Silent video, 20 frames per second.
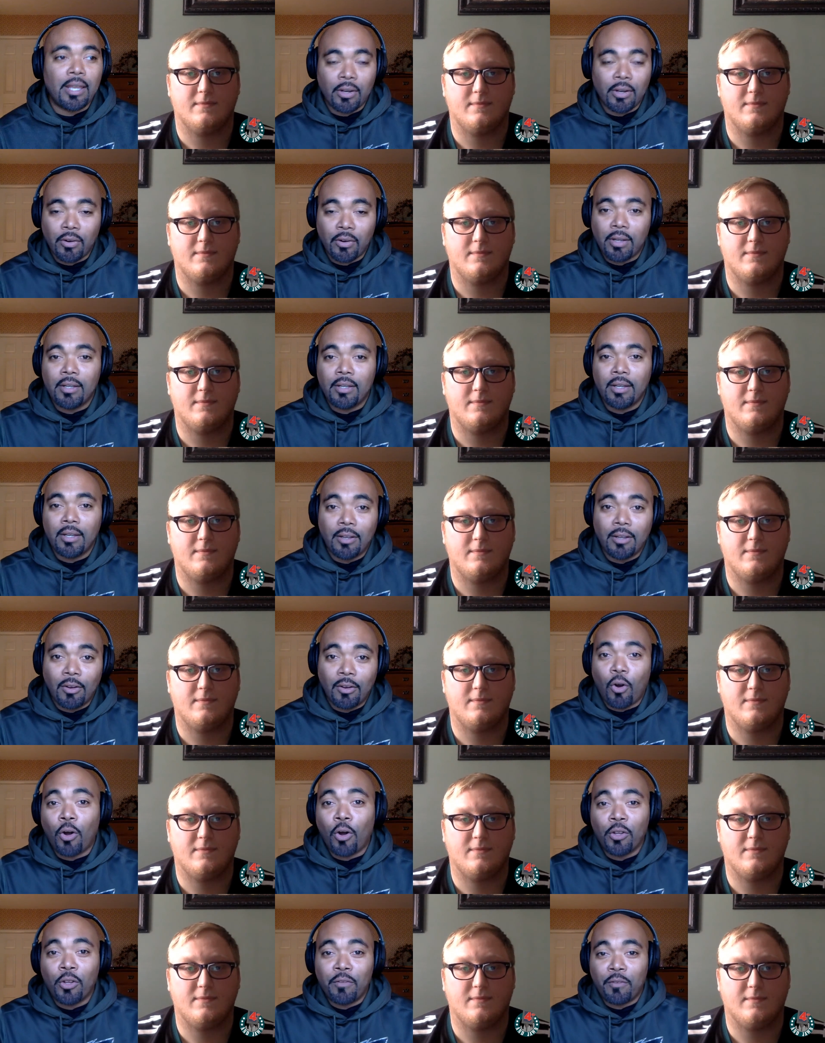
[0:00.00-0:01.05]
Speaker 1: getting here.
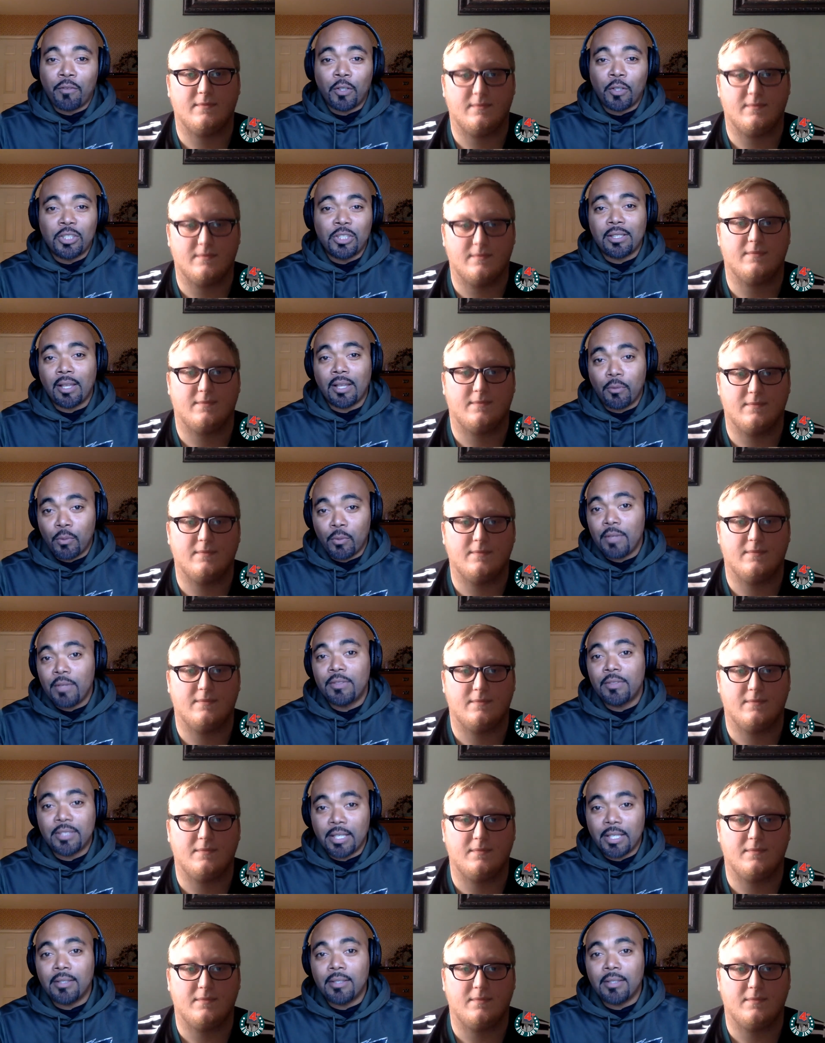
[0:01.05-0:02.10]
All the adversity
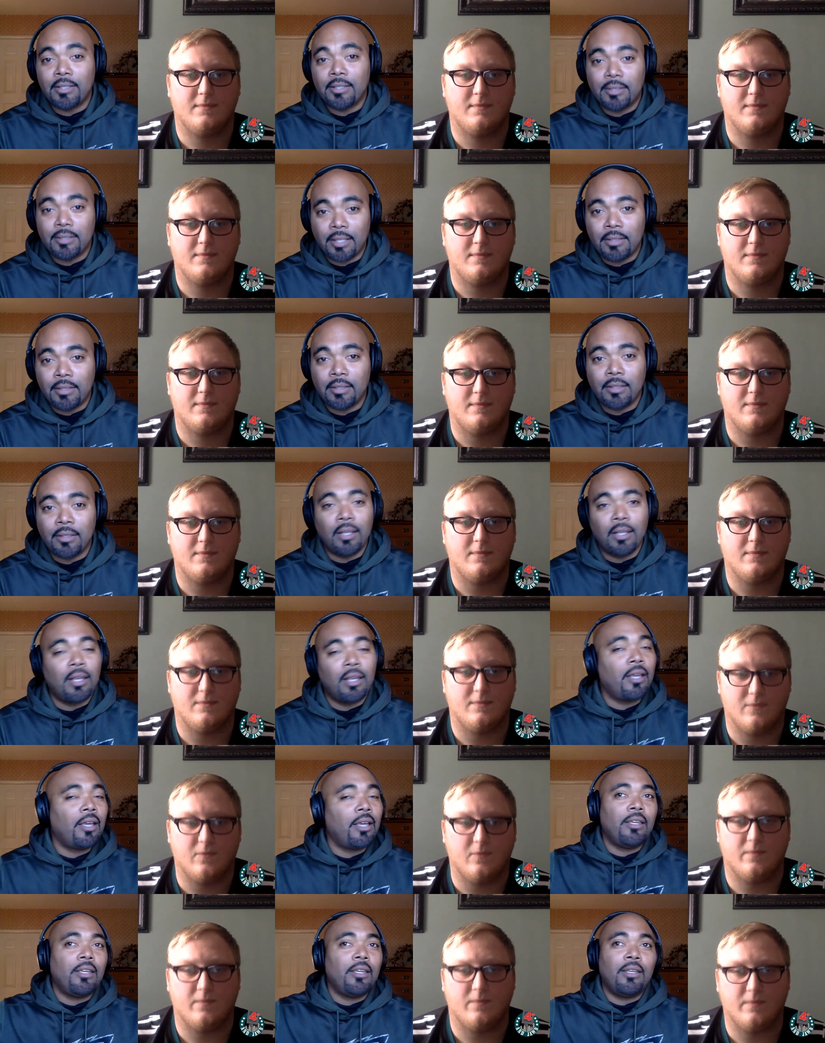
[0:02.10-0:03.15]
that we've seen this
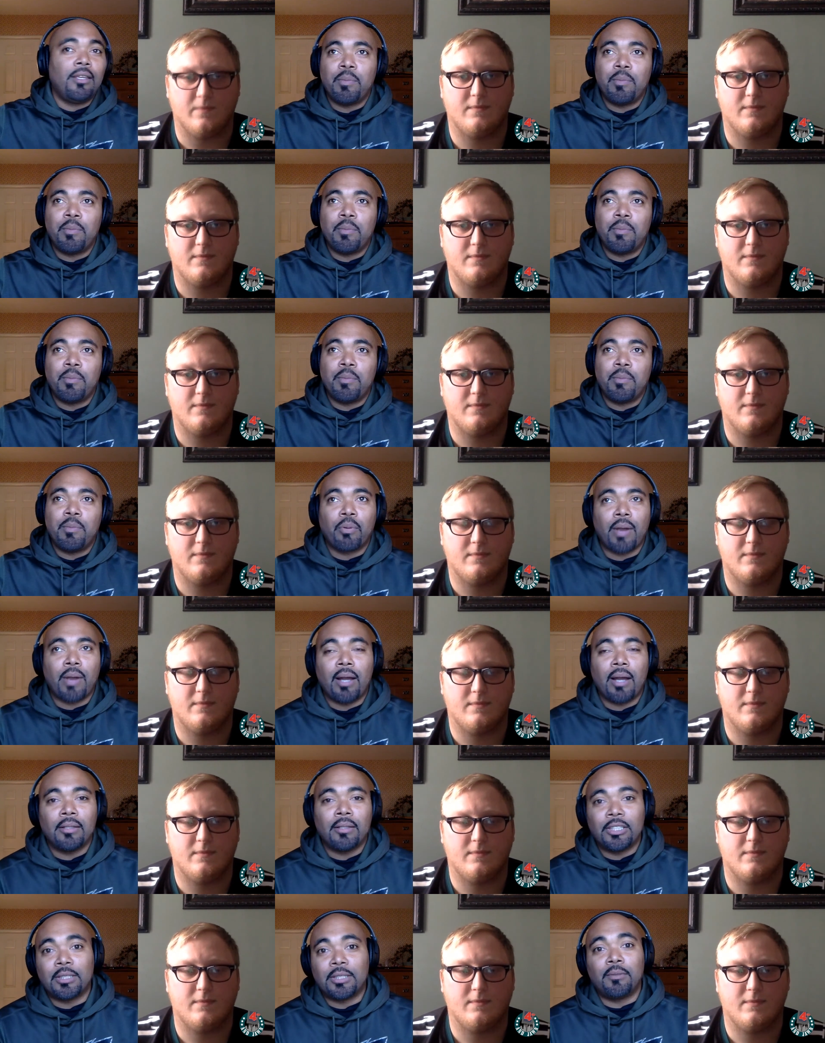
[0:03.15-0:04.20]
season, you got to
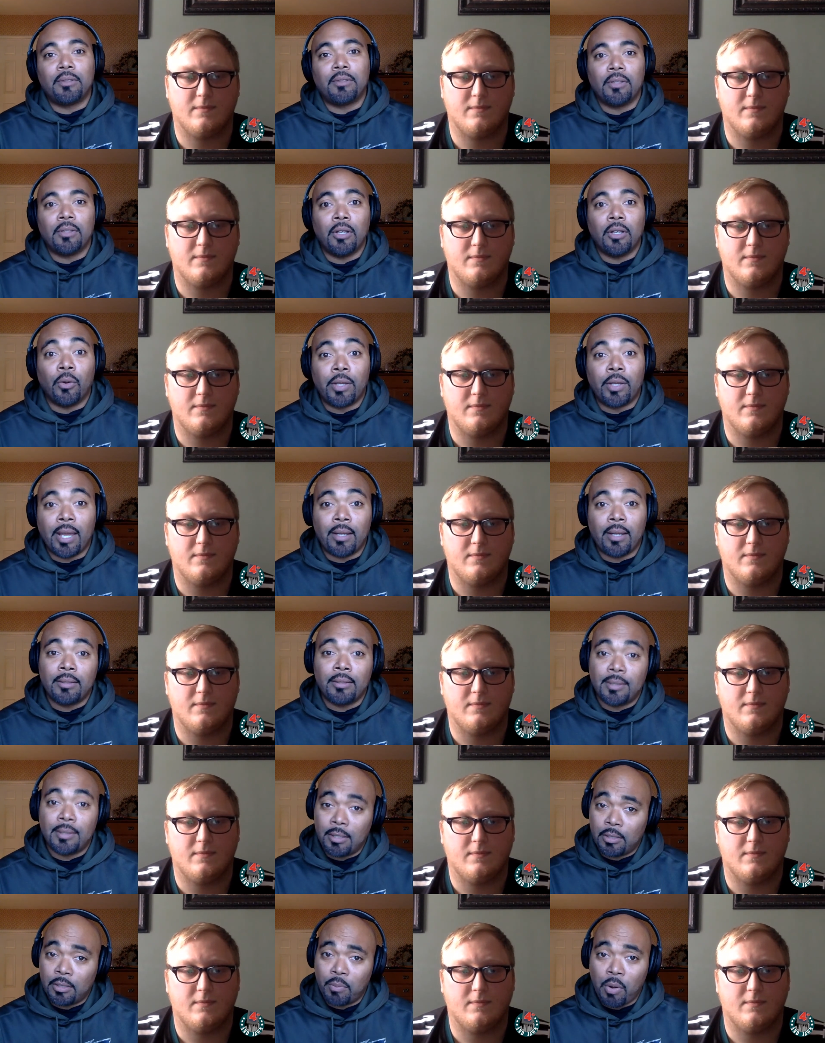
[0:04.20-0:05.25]
be proud just you know
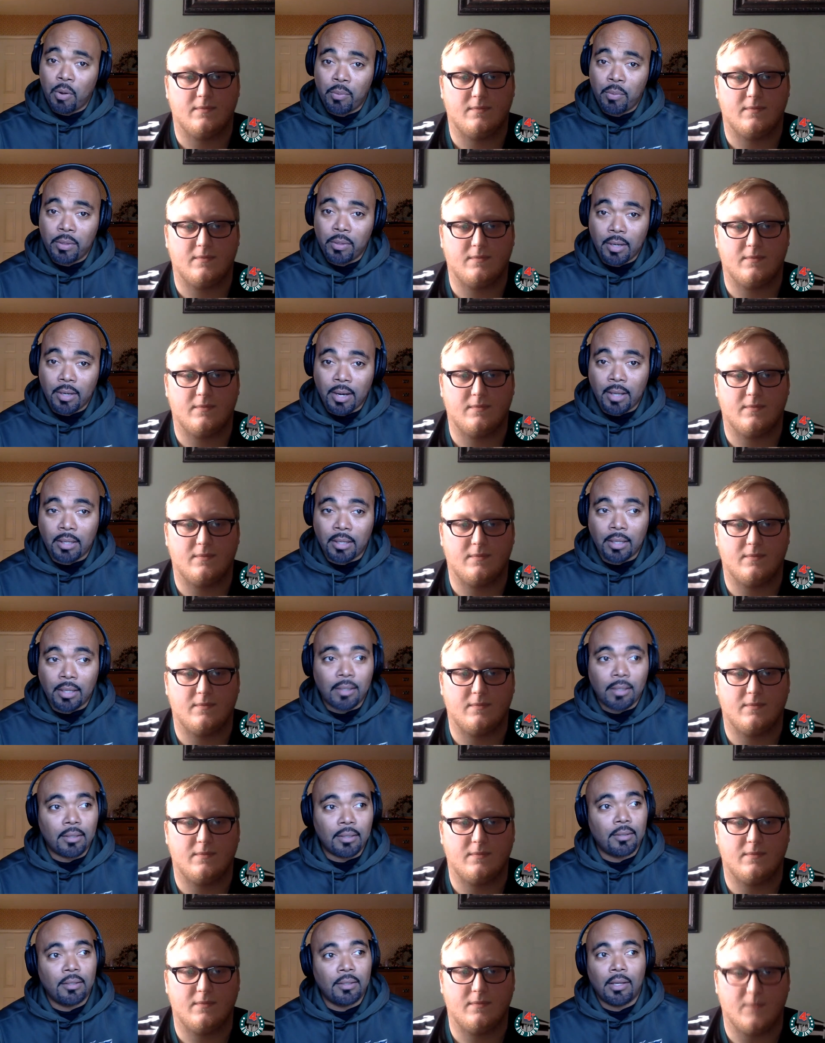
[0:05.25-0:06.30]
getting to this moment.
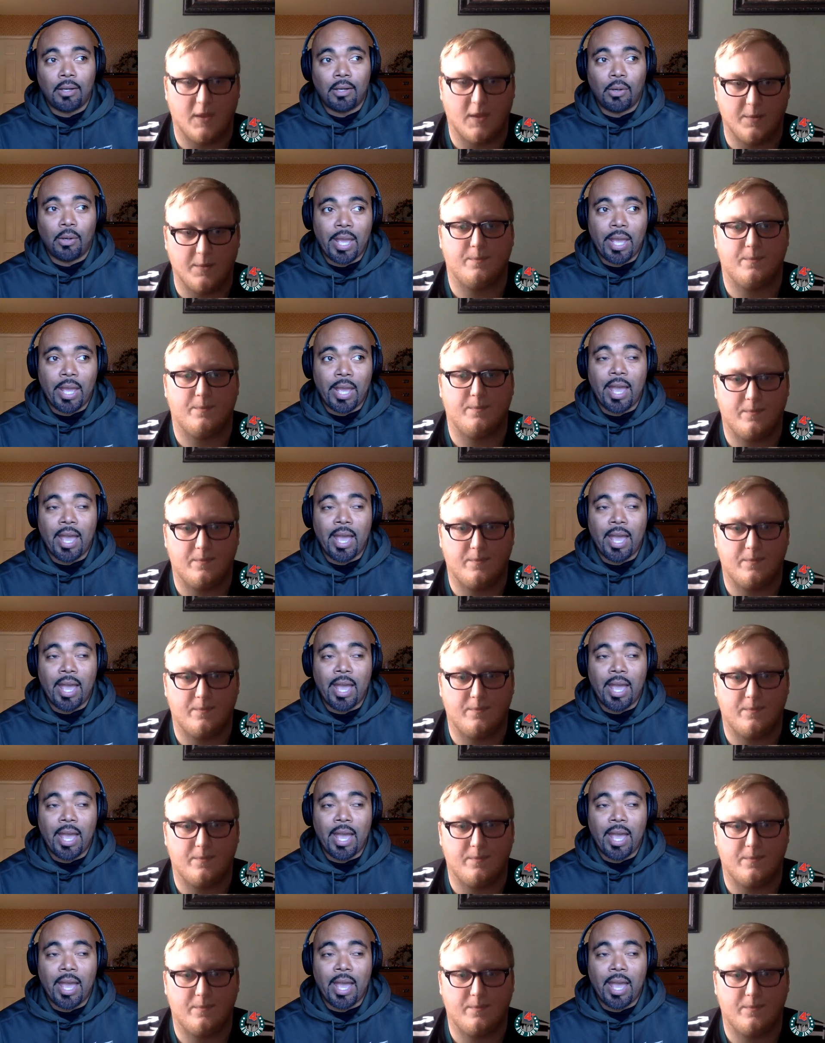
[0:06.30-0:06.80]
And I think yep.